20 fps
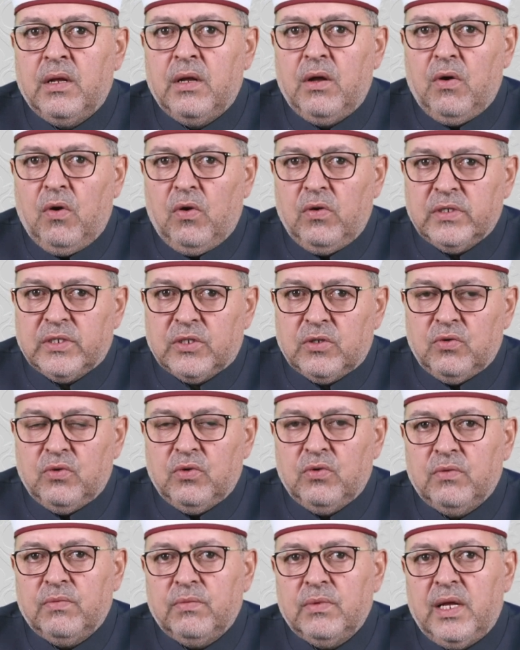
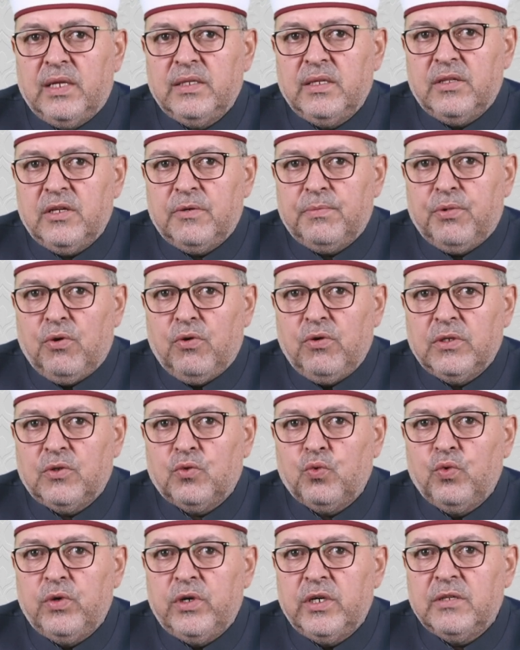Also, another
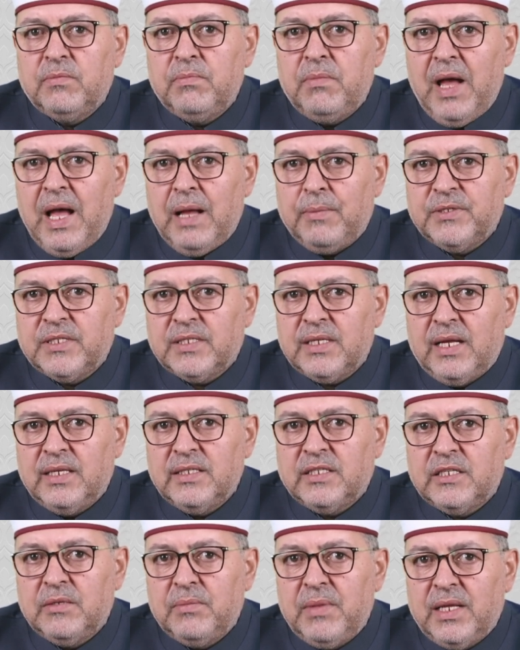point, word maps
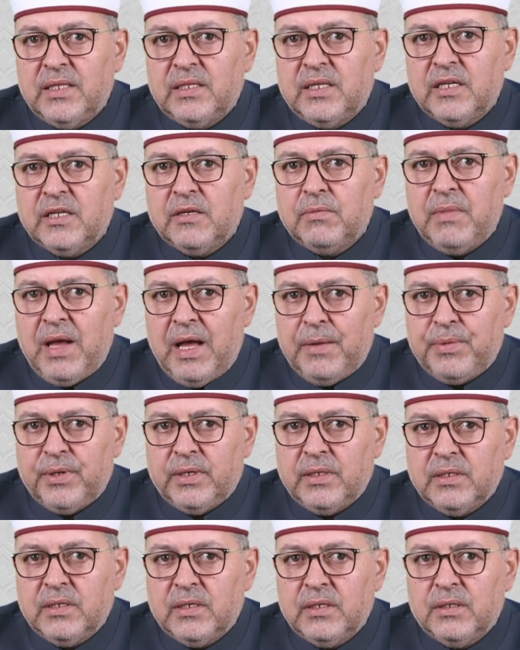and semantic
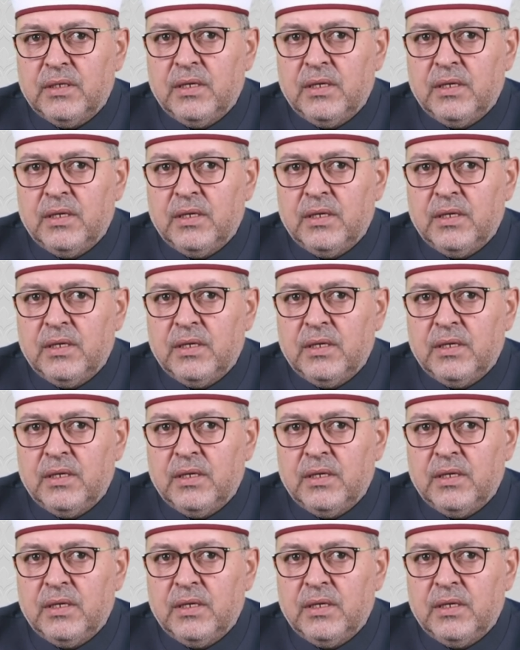mapping.